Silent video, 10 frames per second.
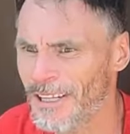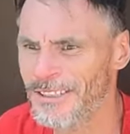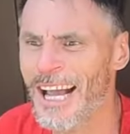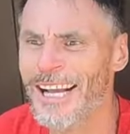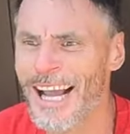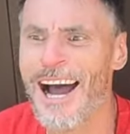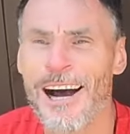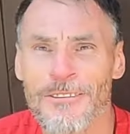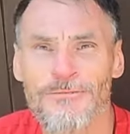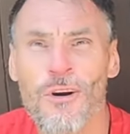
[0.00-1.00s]
They think
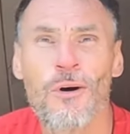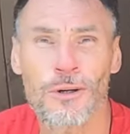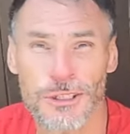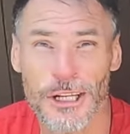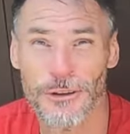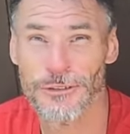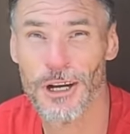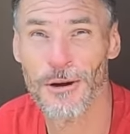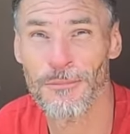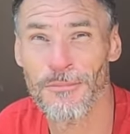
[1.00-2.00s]
I
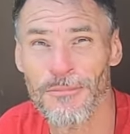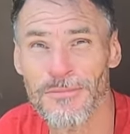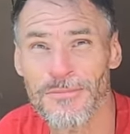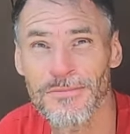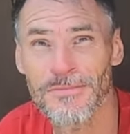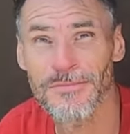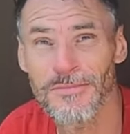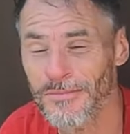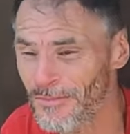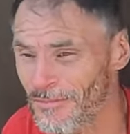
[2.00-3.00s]
forward to.
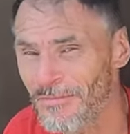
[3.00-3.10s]
Yeah.